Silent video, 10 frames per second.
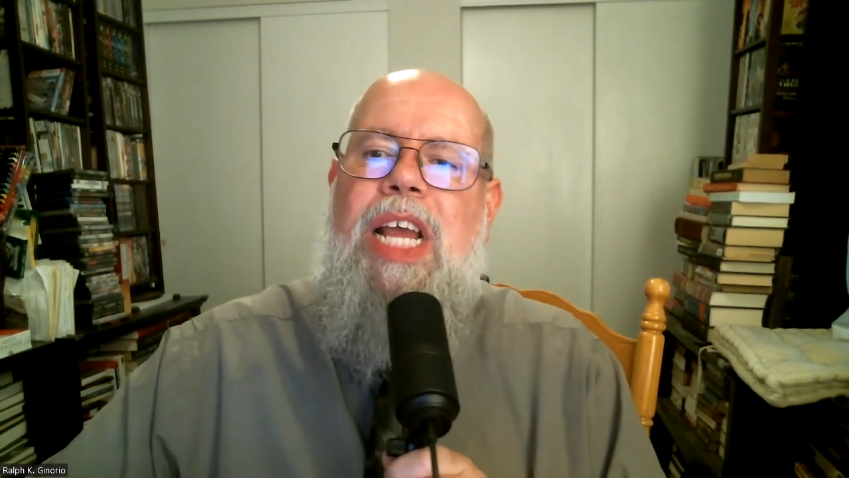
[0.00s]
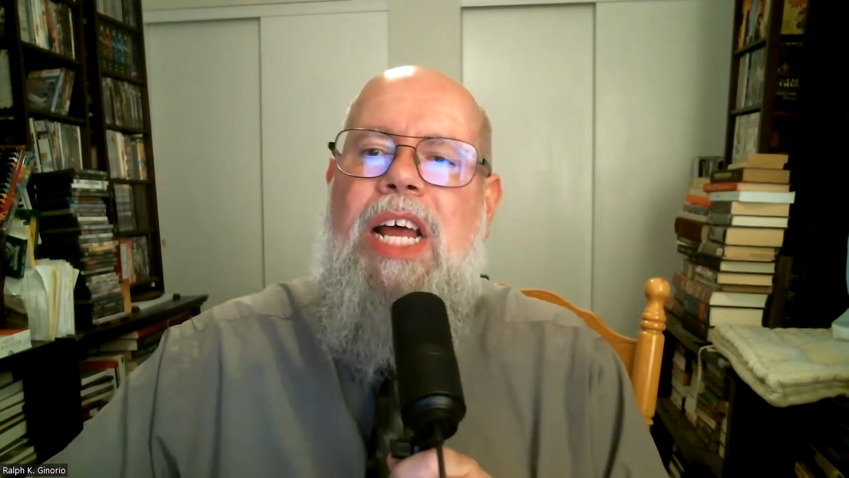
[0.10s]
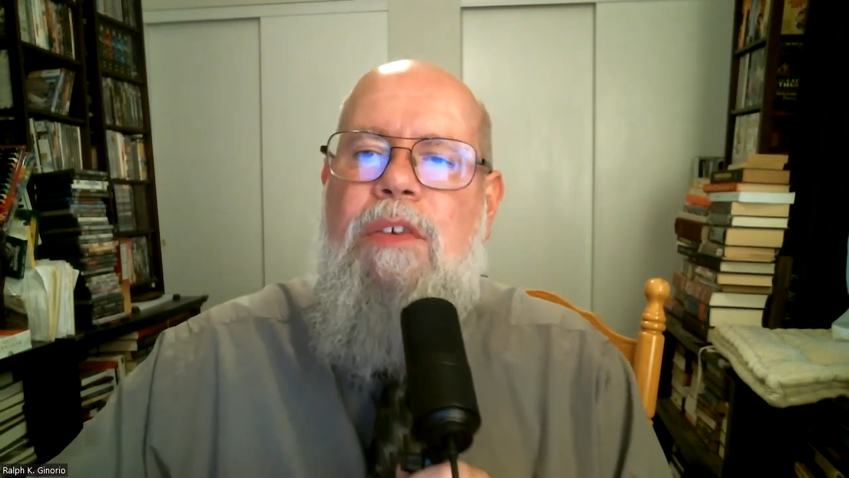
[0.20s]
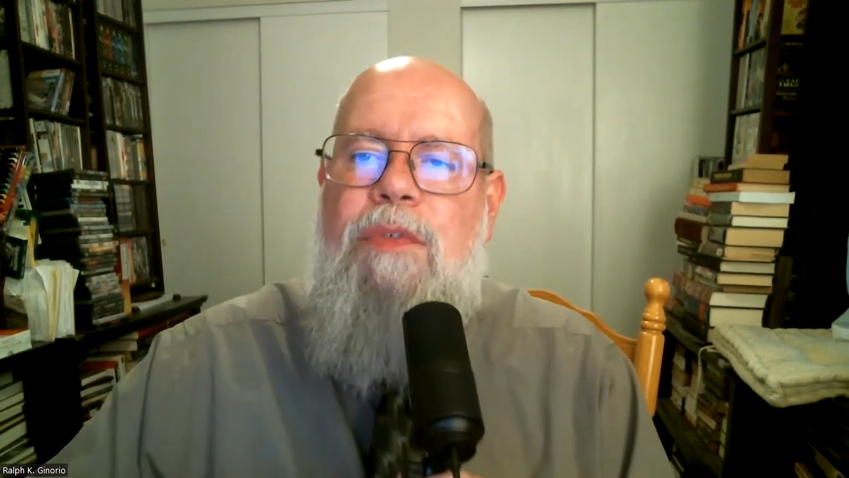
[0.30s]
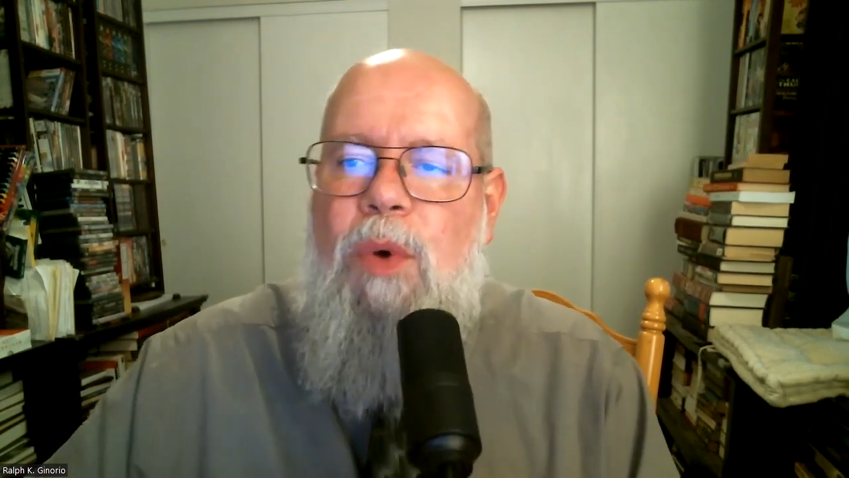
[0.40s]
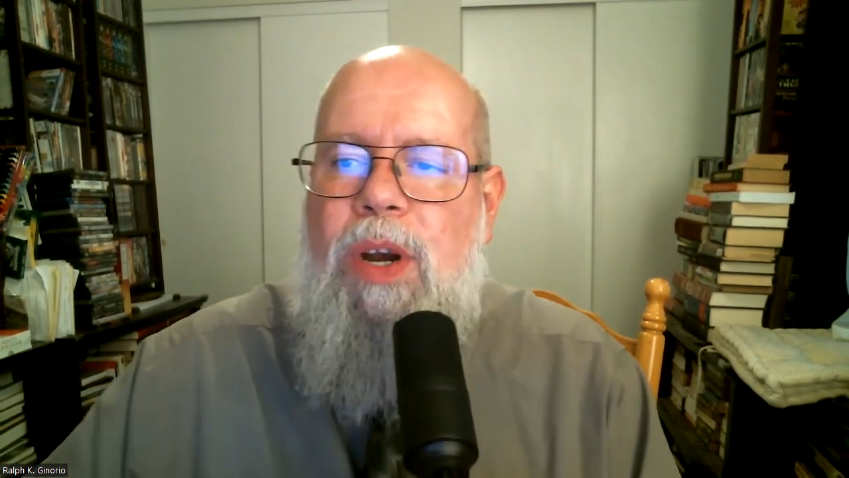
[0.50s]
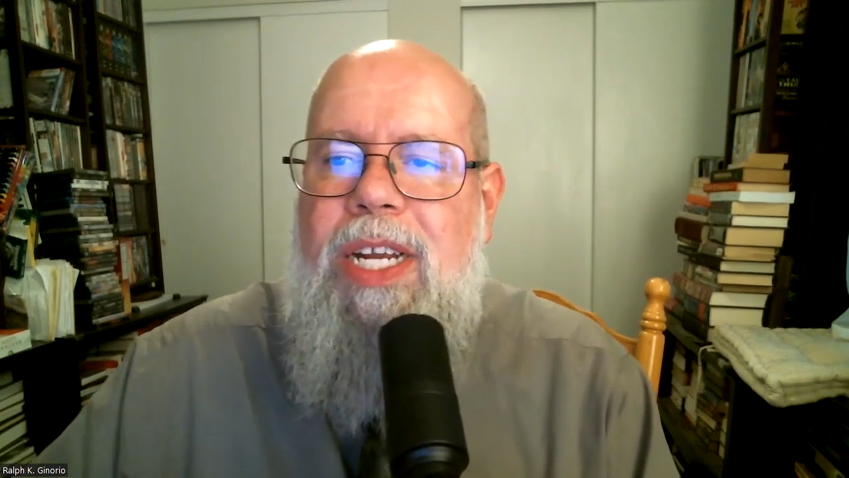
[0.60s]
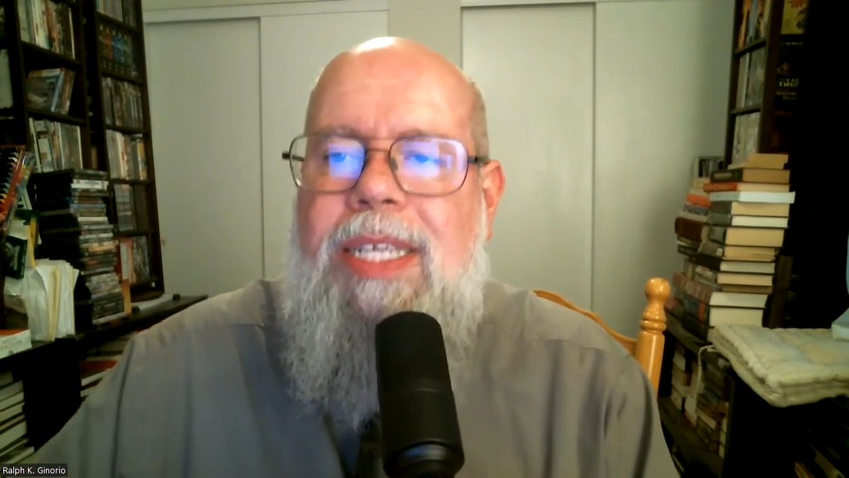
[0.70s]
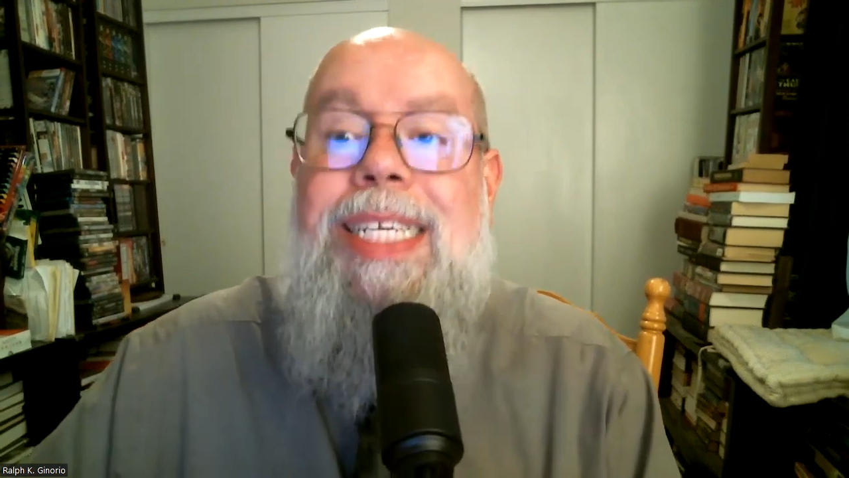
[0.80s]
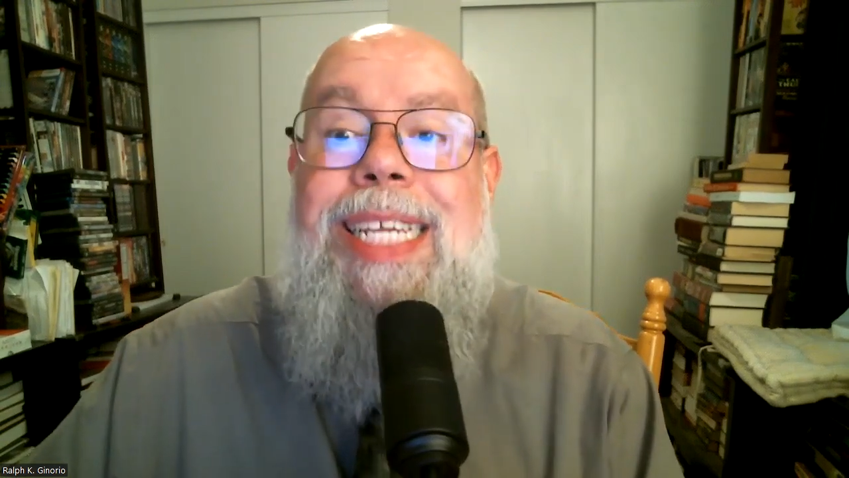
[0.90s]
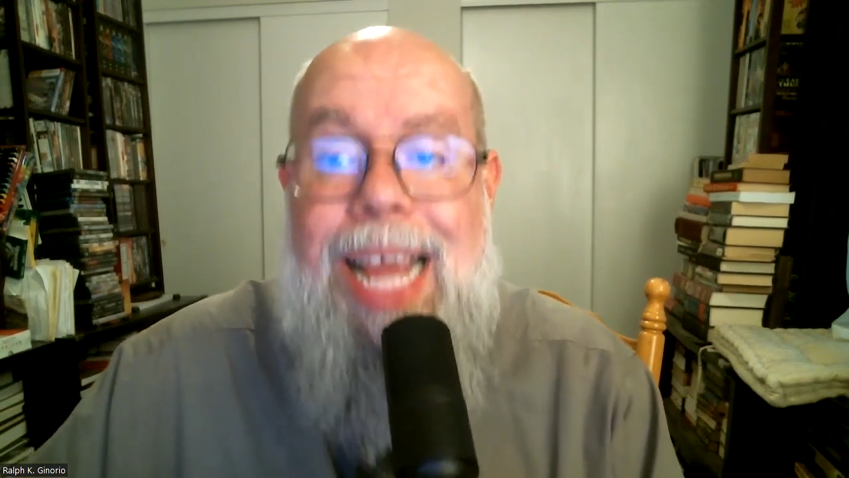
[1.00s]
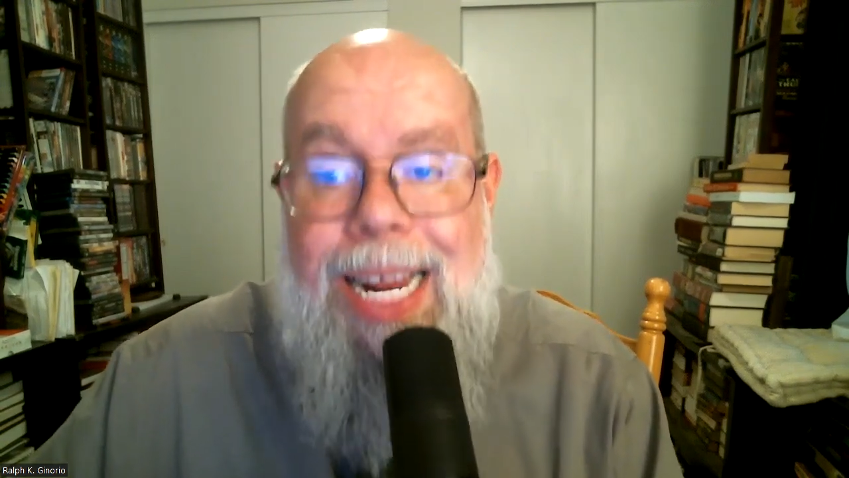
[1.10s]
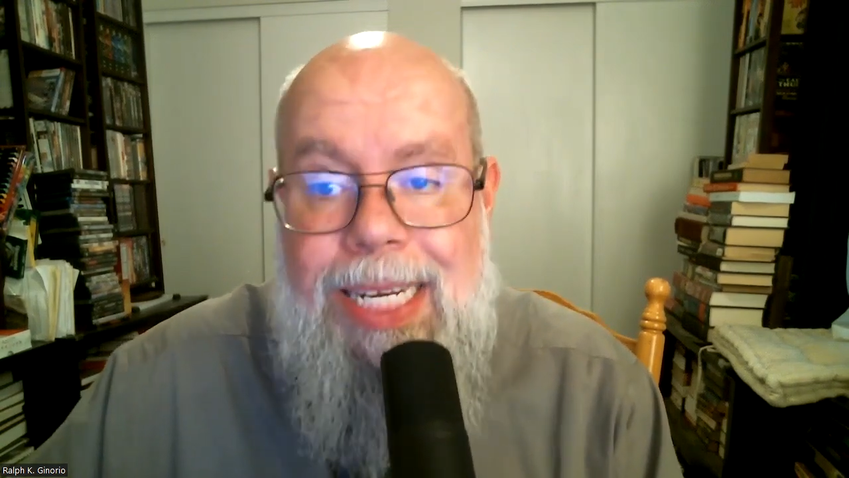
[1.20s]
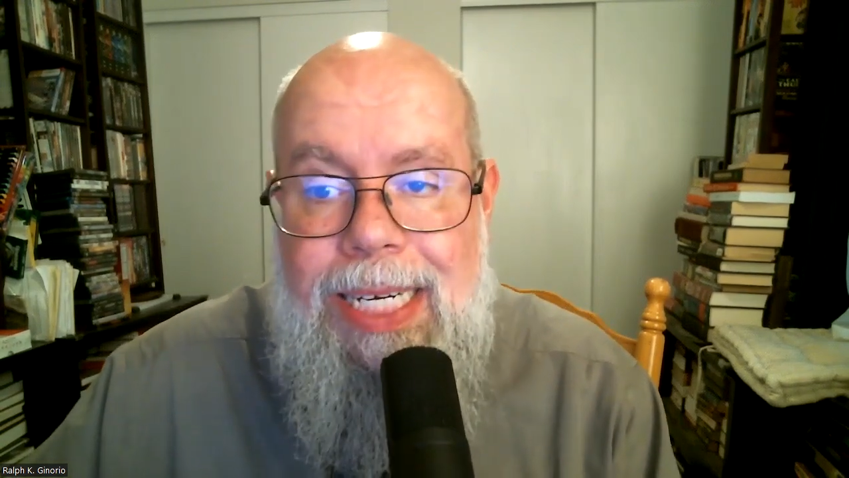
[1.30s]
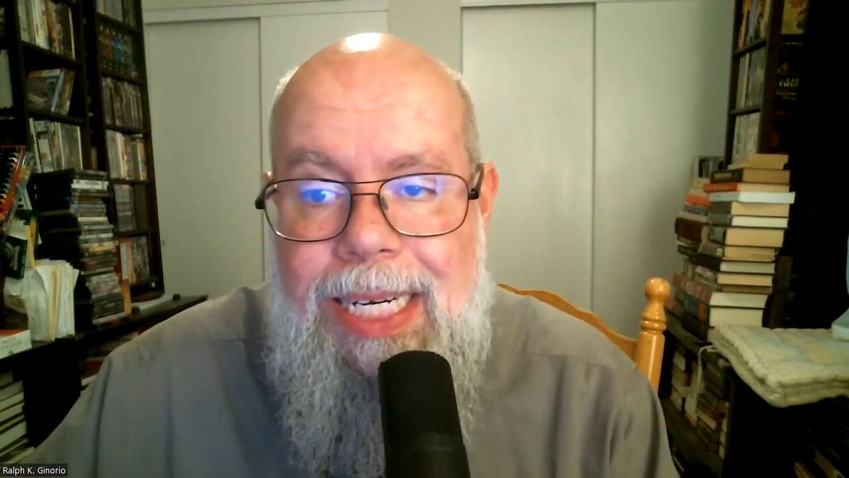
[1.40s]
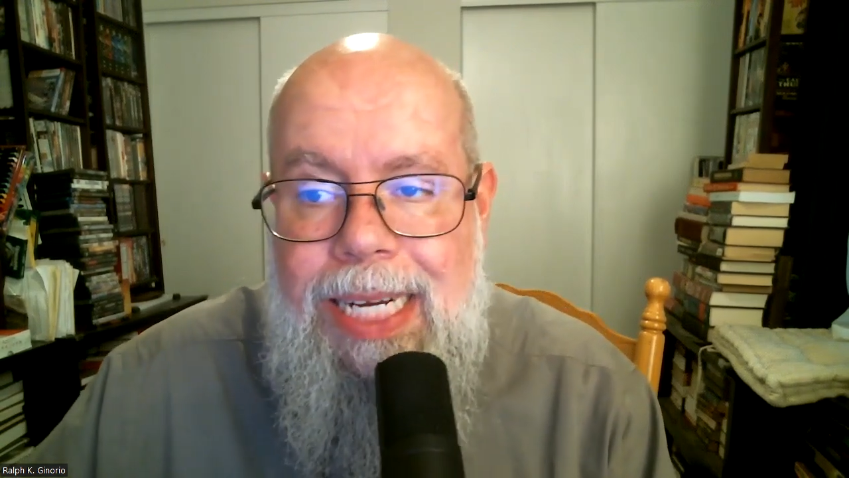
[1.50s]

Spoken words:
Californians, yet